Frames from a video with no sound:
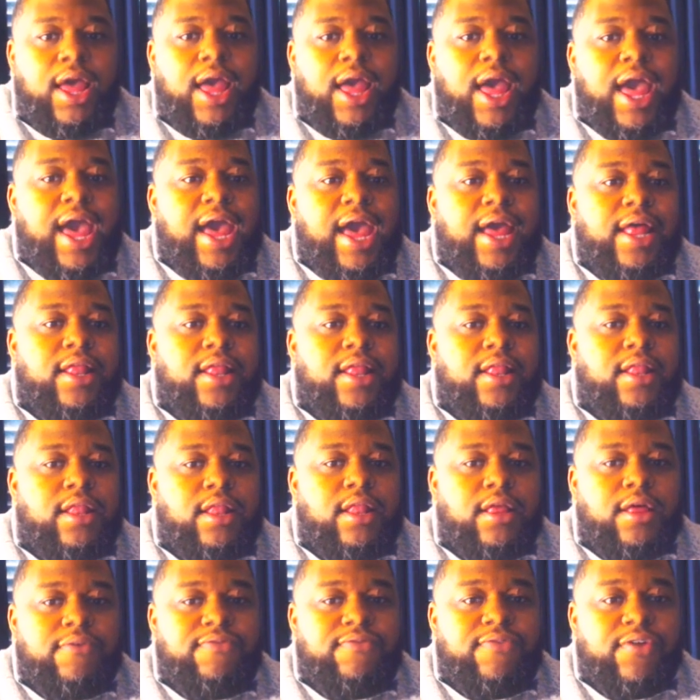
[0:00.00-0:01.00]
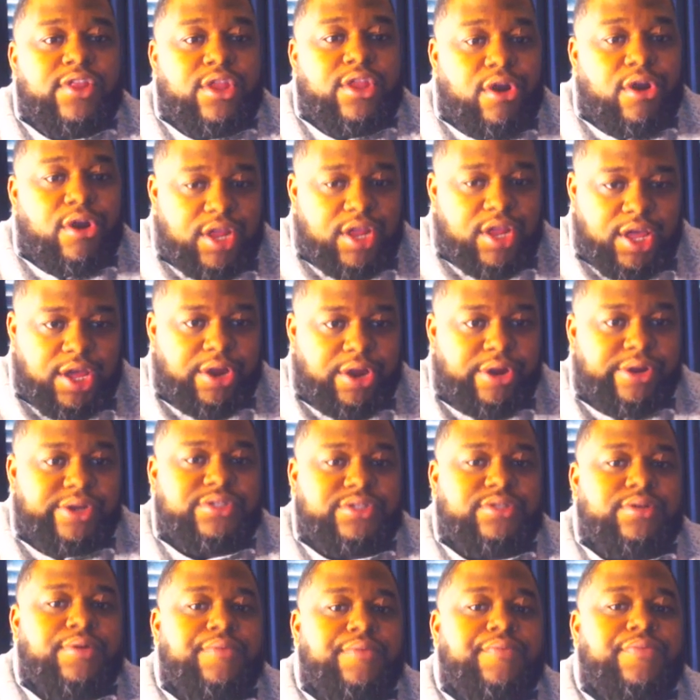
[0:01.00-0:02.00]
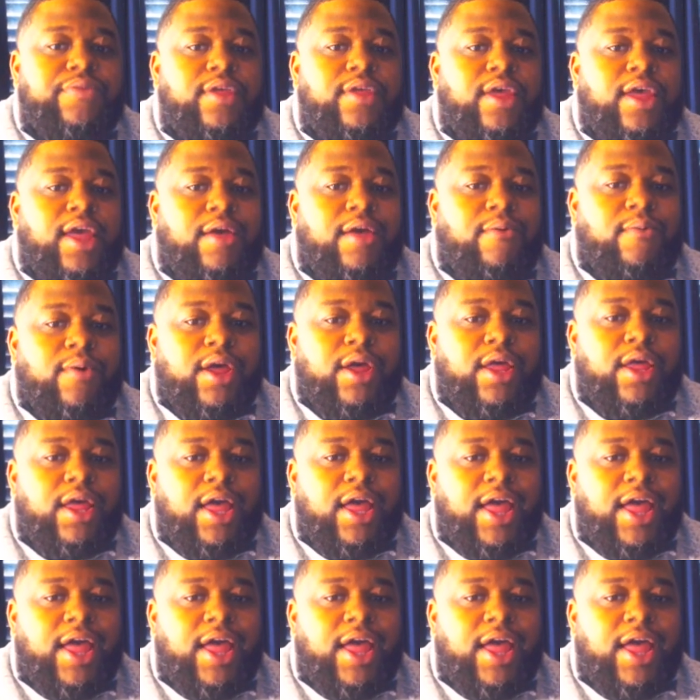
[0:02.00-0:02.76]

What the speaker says: at for 30 years, for